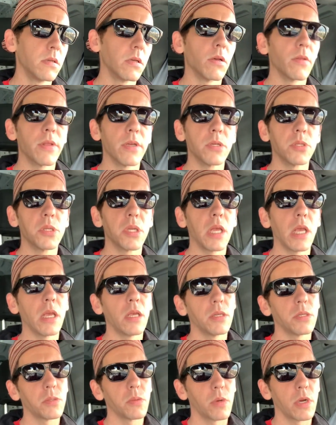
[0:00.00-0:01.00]
You know, there's
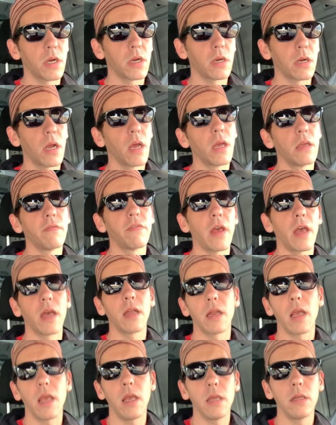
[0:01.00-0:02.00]
days where I've
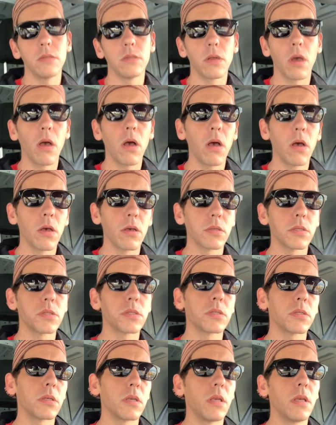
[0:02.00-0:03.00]
had 8
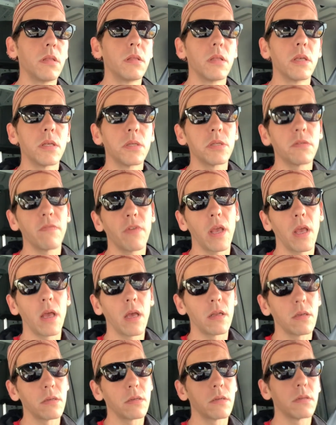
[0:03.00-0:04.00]
dogs in this
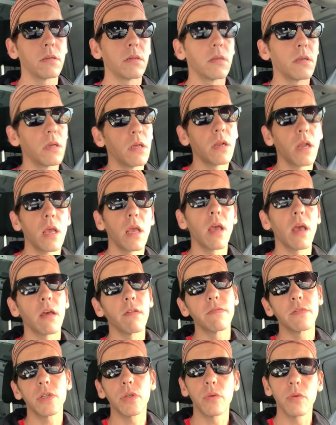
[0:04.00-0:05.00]
van, and I
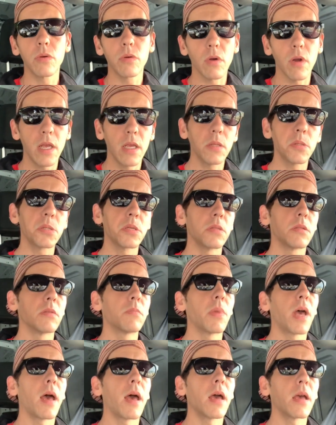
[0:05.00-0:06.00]
have 2 crates in the
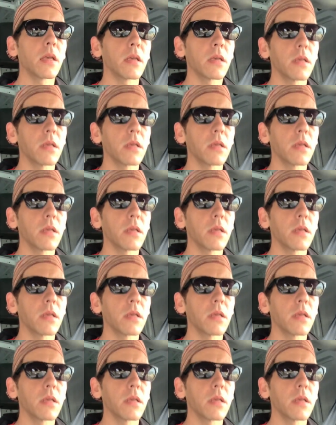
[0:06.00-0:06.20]
back,